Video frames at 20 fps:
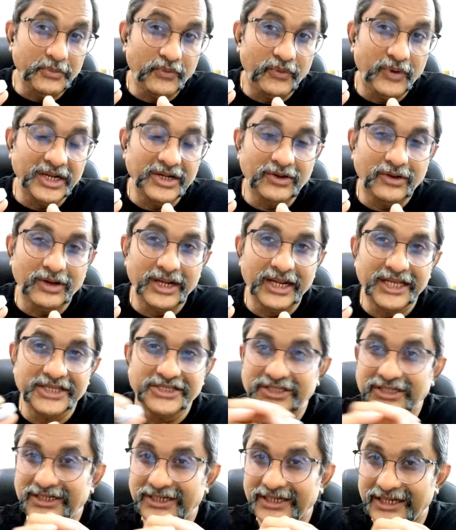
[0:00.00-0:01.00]
1
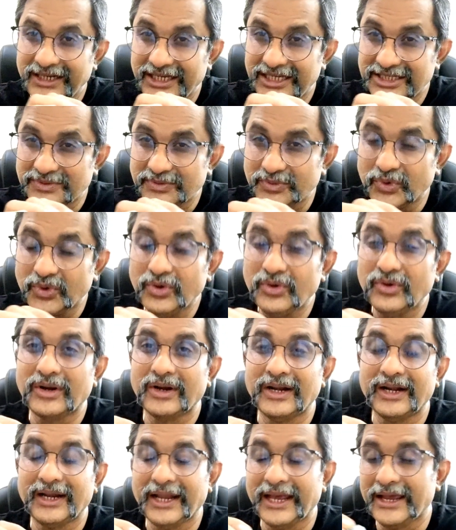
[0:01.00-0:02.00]
collagen is more
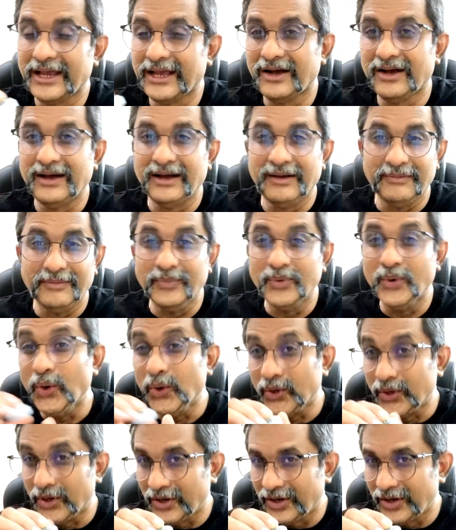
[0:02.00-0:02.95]
like a bone.